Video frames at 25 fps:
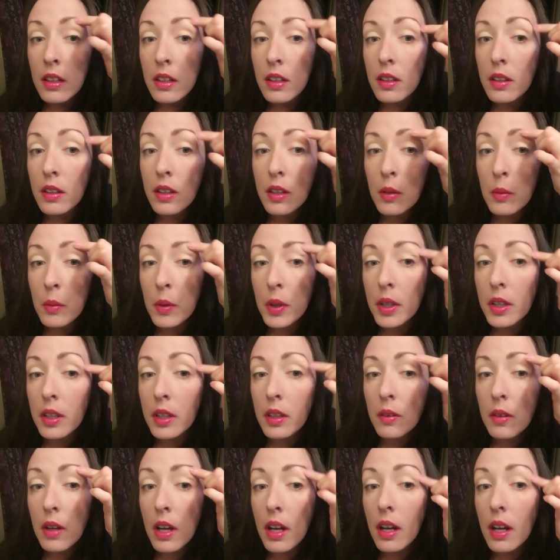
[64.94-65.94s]
You can work it
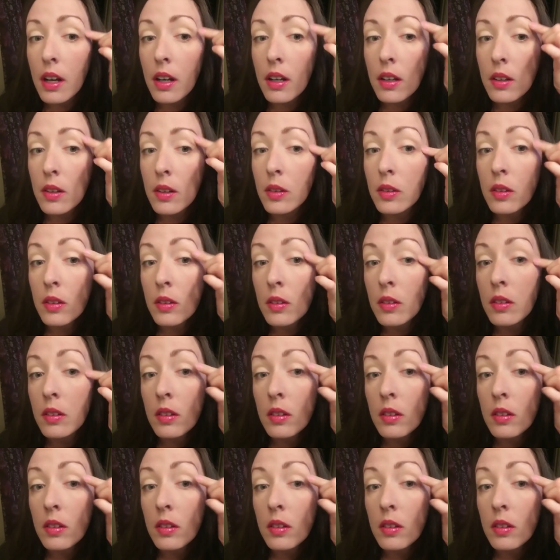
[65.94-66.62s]
around.